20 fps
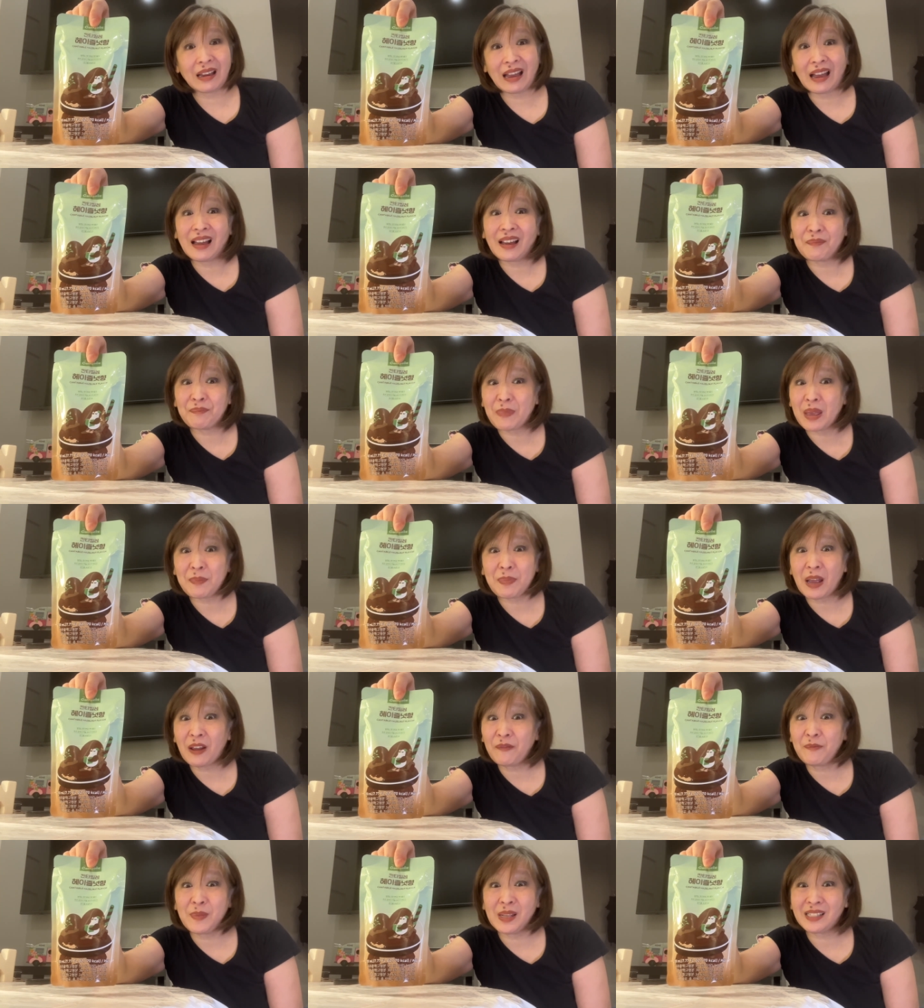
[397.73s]
uh,
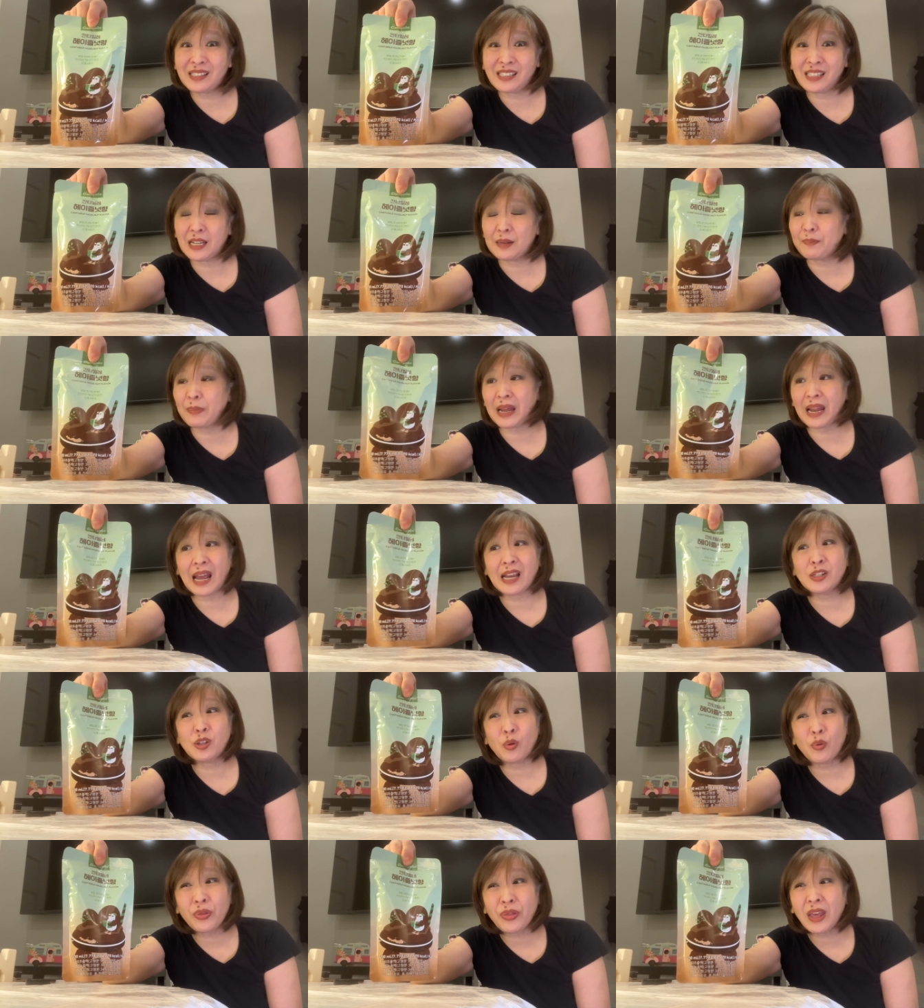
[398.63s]
maybe I've missed it, but I
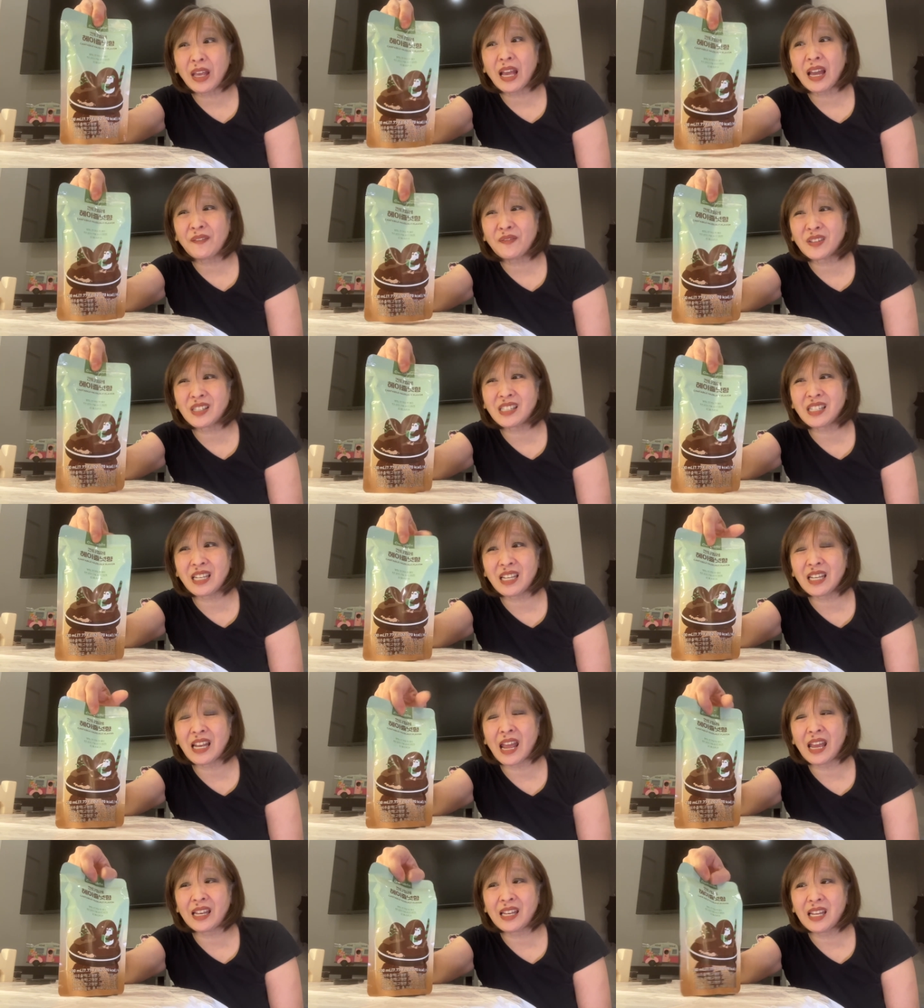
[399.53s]
don't think I've
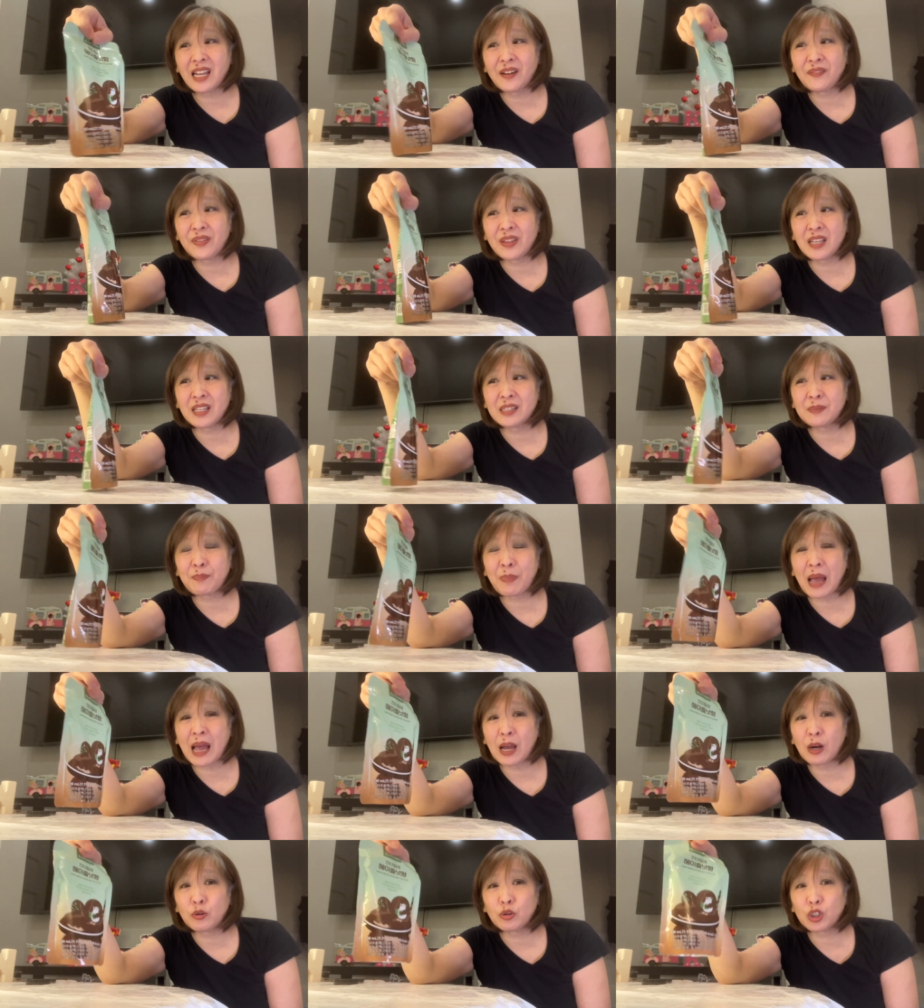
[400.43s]
seen any of these
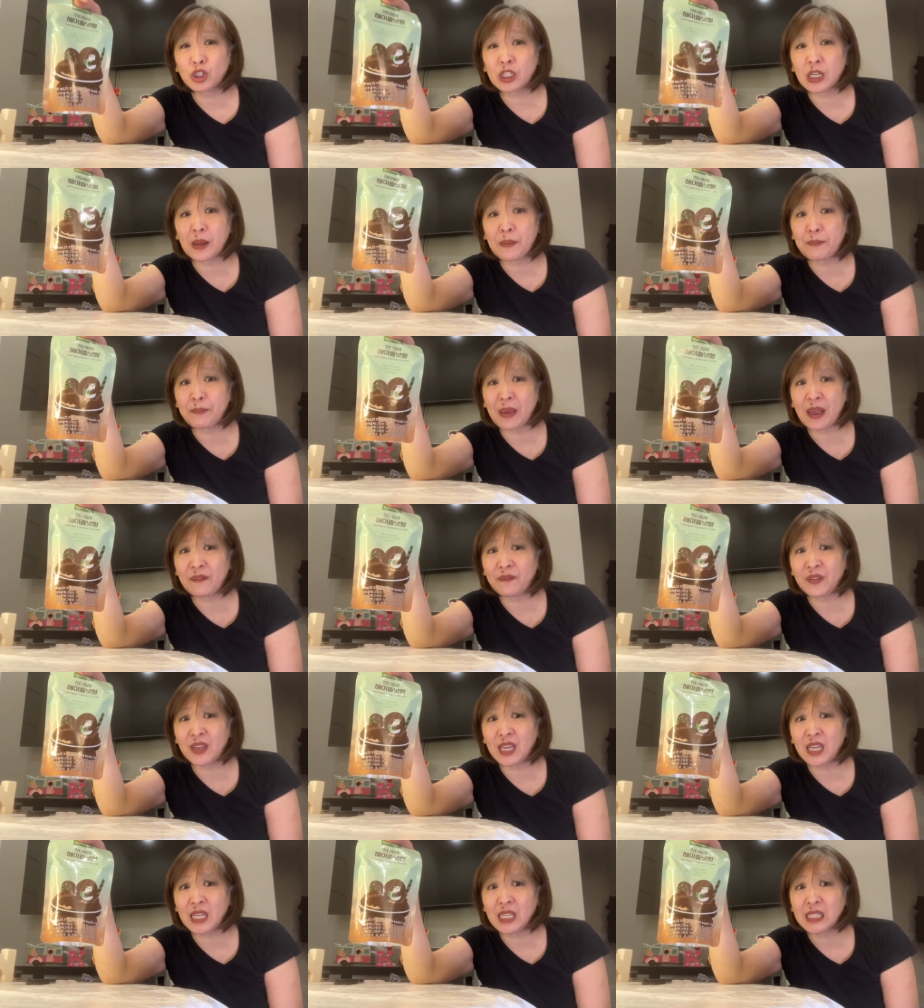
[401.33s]
pouched
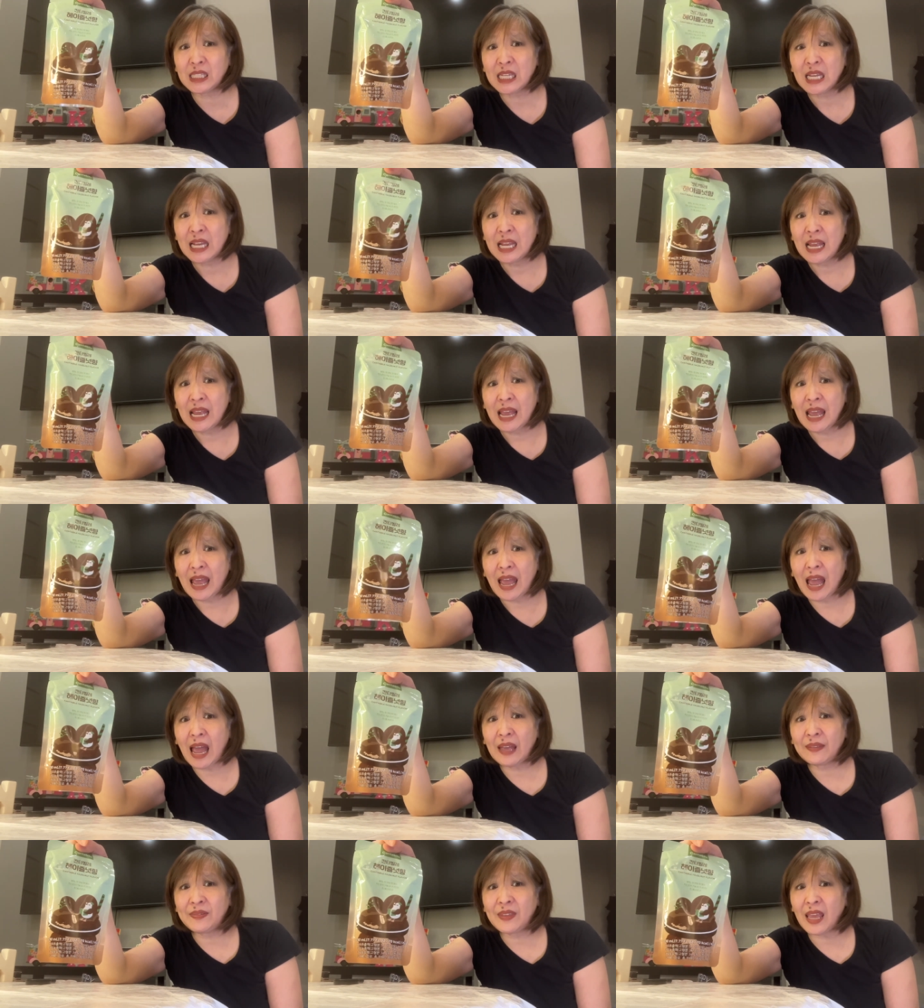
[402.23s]
bevies
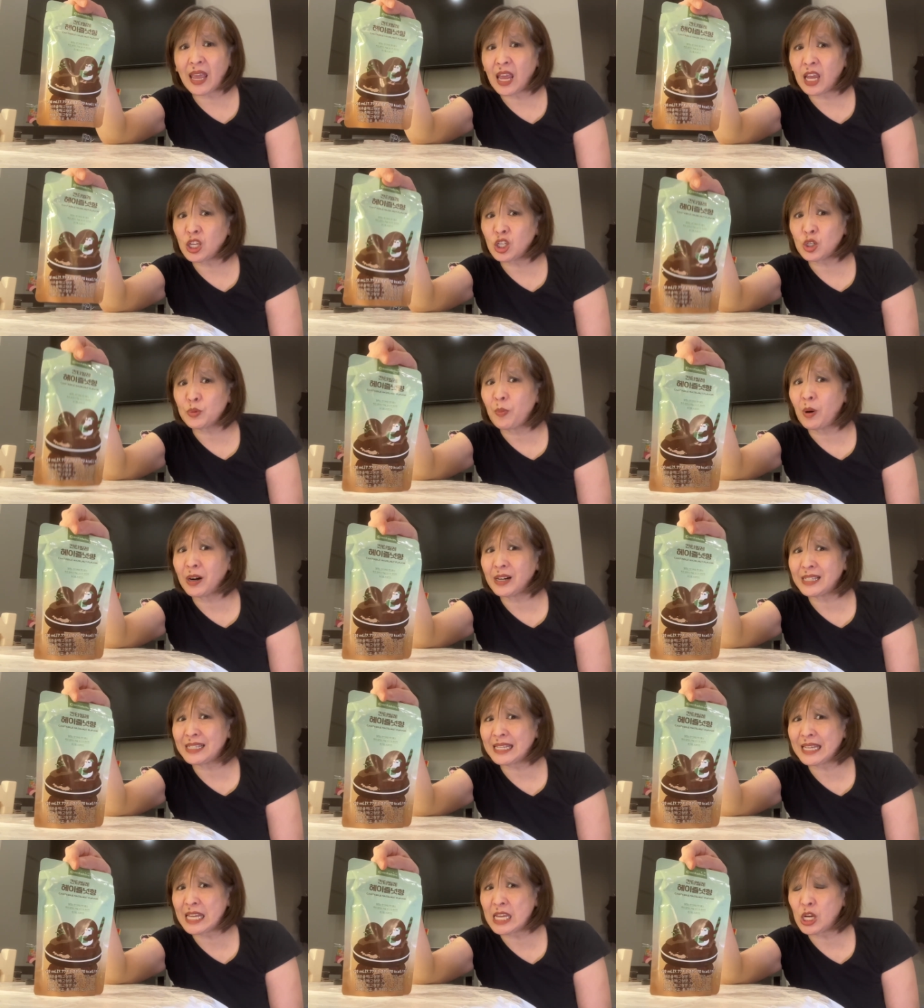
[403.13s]
at the H
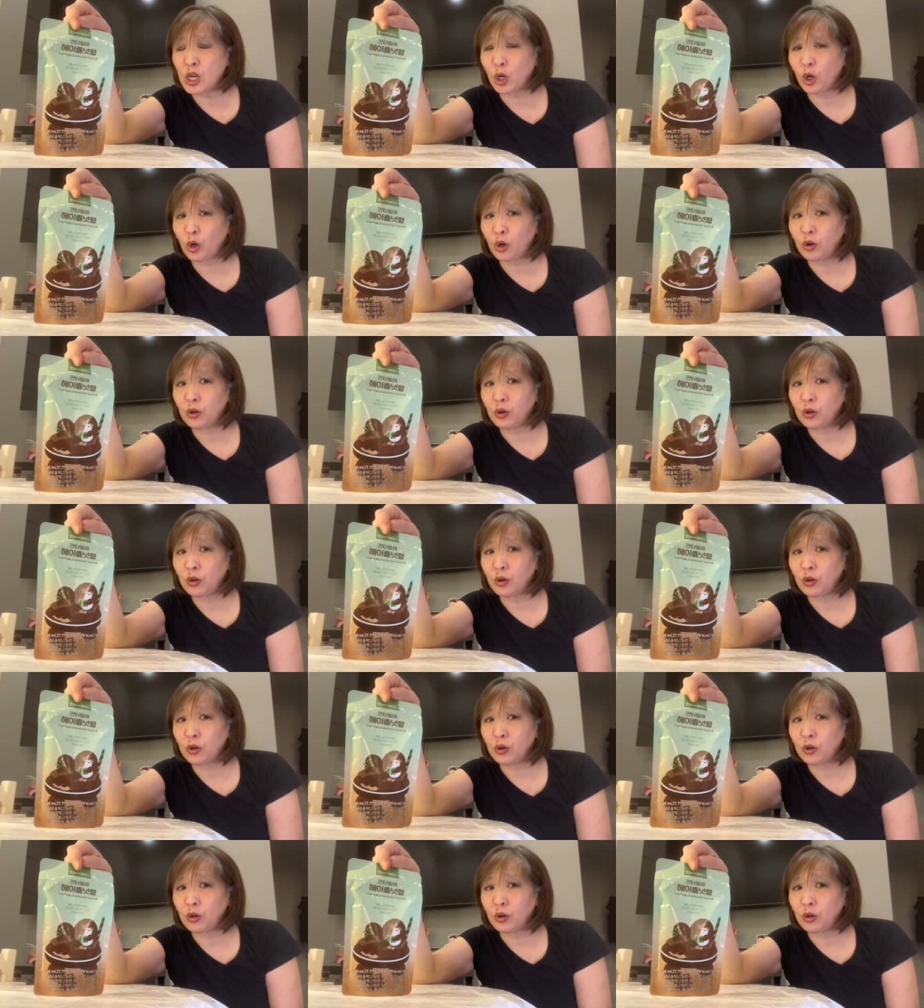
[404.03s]
Marts here.